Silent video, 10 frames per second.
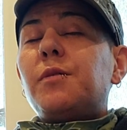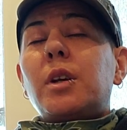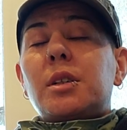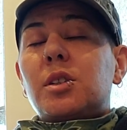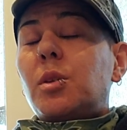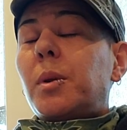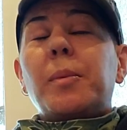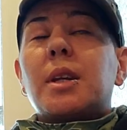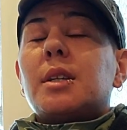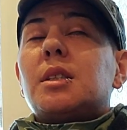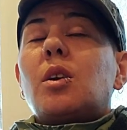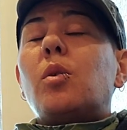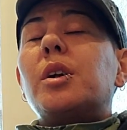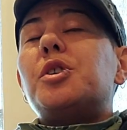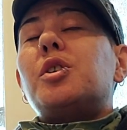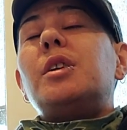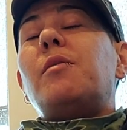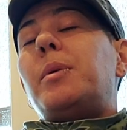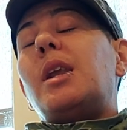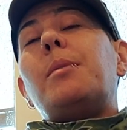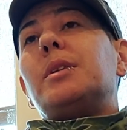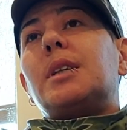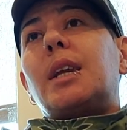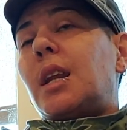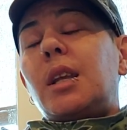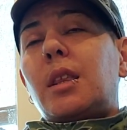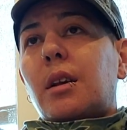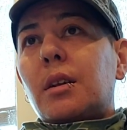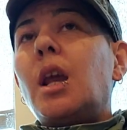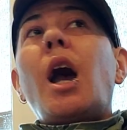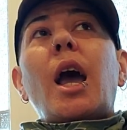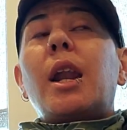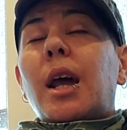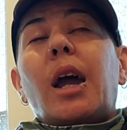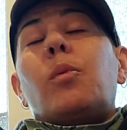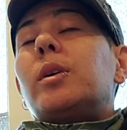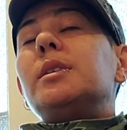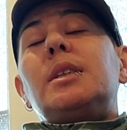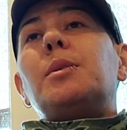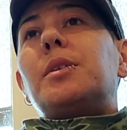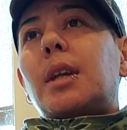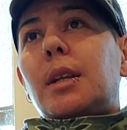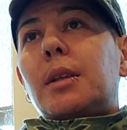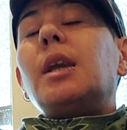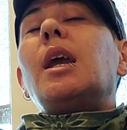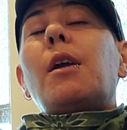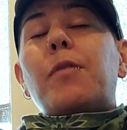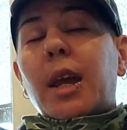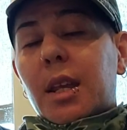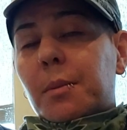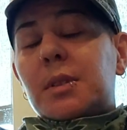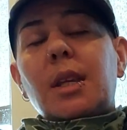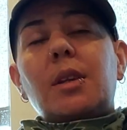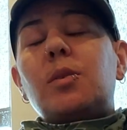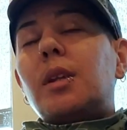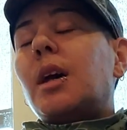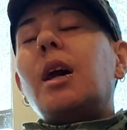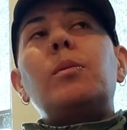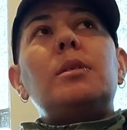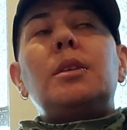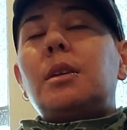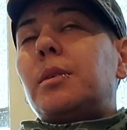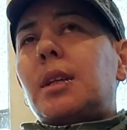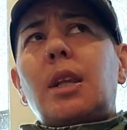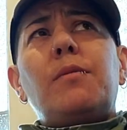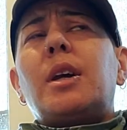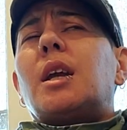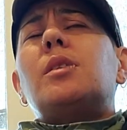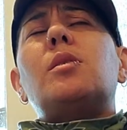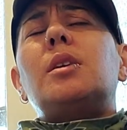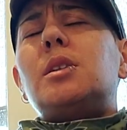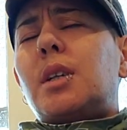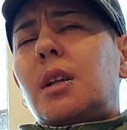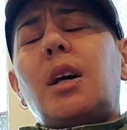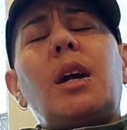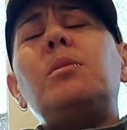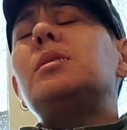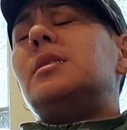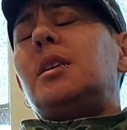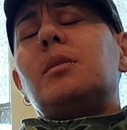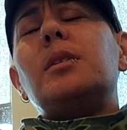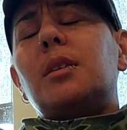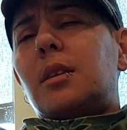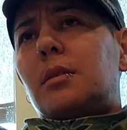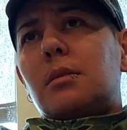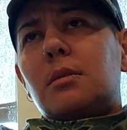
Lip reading: very stupid, because the order shouldn't have been able to get it either. And I will deal with it. If that comes down to it, I will deal with it. If I get thrown in jail, I will deal with it.